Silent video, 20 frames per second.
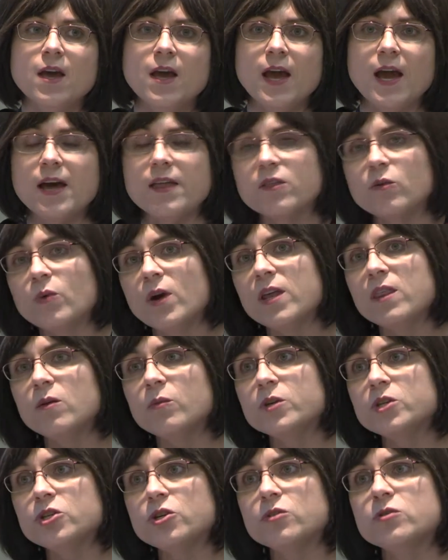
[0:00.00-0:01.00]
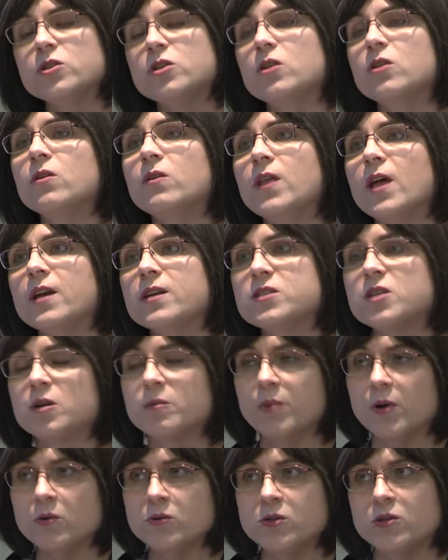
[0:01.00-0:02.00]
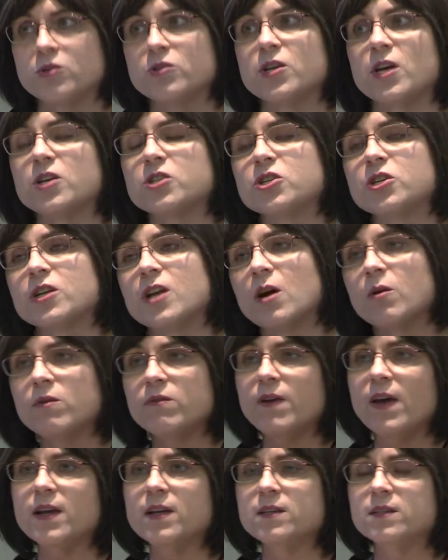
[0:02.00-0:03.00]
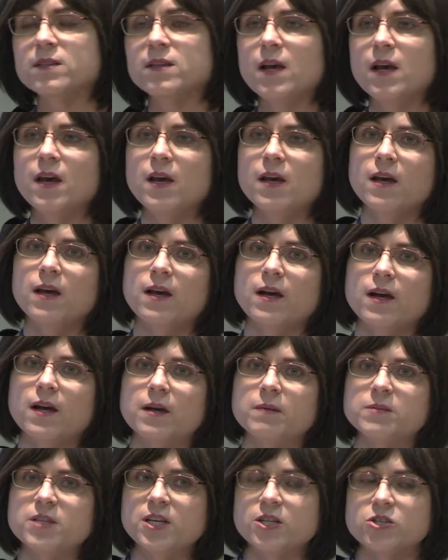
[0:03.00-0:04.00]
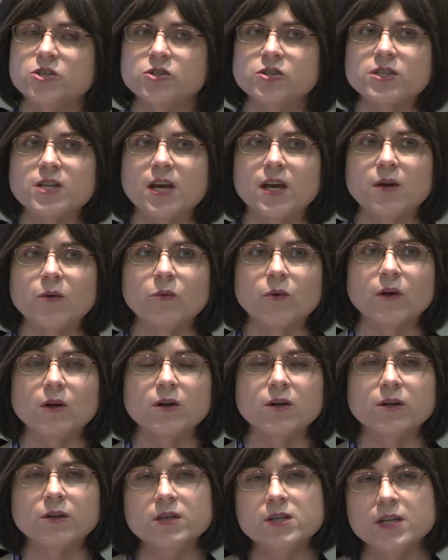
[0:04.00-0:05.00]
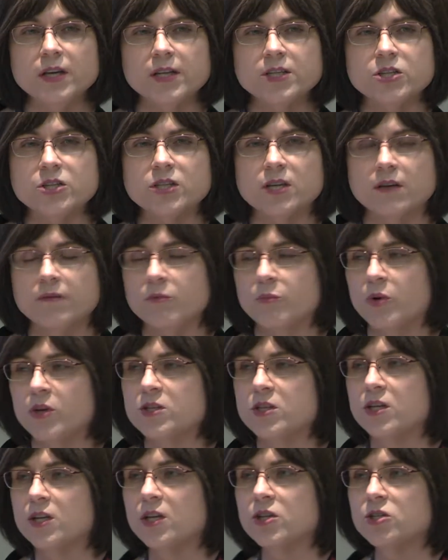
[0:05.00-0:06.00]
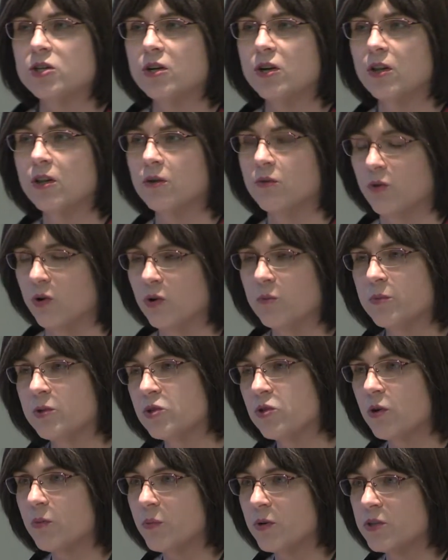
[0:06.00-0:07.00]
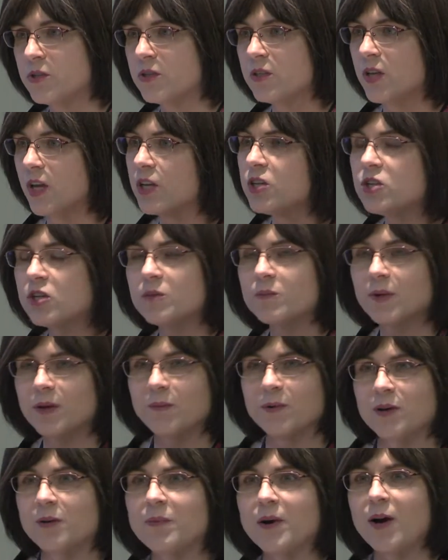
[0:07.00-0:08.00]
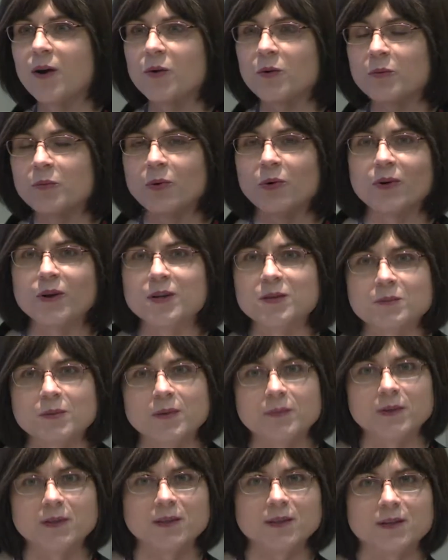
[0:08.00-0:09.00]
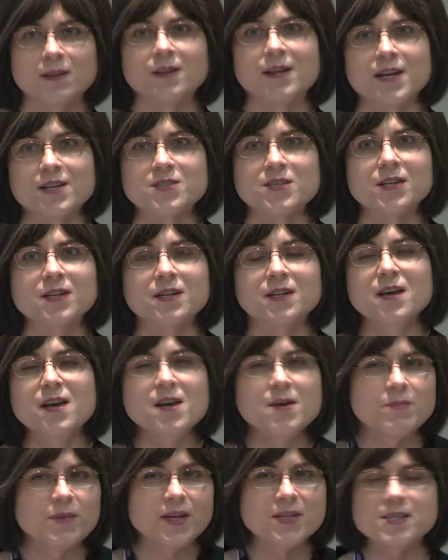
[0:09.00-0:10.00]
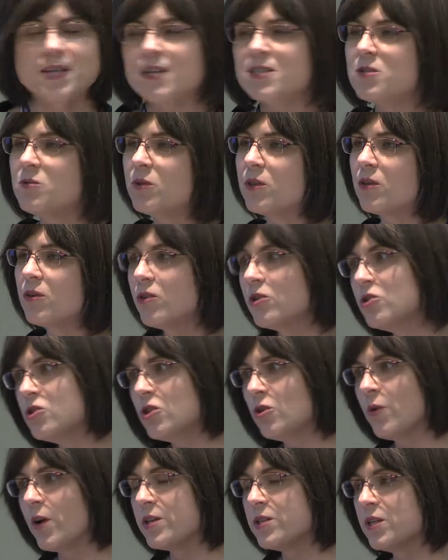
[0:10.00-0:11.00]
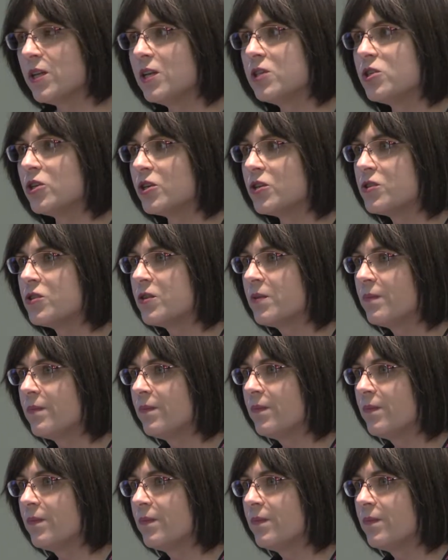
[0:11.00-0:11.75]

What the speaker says: And the way that we choose to do that is in a poster session. Now we've had teachers say, well, couldn't I just give a presentation to the group, a short presentation, maybe a PowerPoint, maybe a little lesson, because that's what they're used to as teachers.